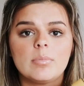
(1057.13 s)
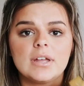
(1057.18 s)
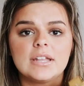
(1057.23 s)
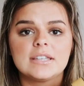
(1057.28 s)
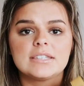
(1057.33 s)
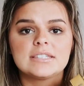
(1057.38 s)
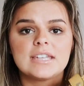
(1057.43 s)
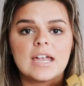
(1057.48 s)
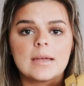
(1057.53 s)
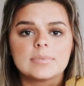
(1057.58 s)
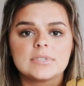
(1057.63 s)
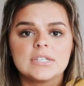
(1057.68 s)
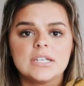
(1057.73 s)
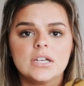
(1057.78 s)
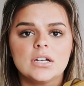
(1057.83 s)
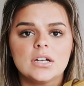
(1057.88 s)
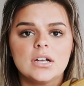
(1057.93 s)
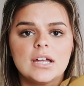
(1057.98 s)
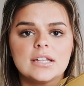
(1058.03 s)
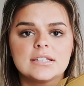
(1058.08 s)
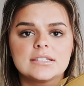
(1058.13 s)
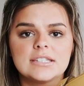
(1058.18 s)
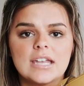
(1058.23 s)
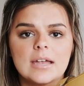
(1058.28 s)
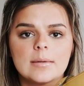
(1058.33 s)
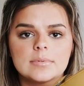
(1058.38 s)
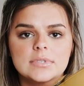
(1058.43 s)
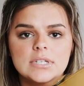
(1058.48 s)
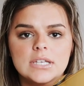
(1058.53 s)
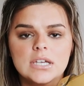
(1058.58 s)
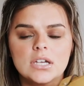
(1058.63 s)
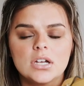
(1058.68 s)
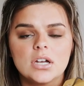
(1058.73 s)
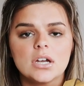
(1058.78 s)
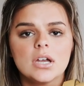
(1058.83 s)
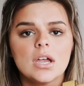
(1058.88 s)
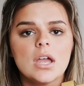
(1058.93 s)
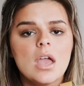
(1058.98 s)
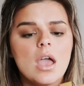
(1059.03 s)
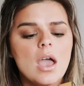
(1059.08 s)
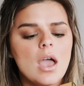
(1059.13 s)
but it snaps here and snaps here.